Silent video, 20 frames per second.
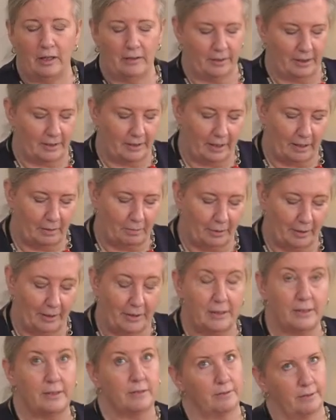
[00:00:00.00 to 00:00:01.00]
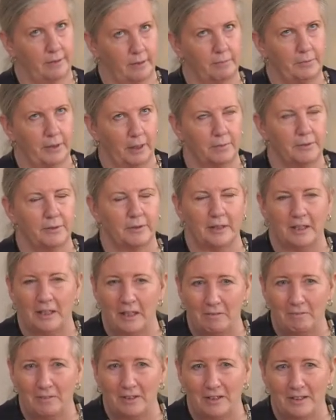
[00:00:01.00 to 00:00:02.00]
they take place sometimes in the
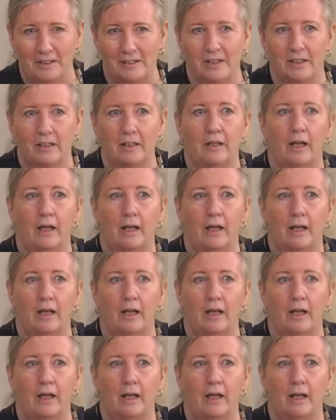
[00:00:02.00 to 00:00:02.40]
evenings,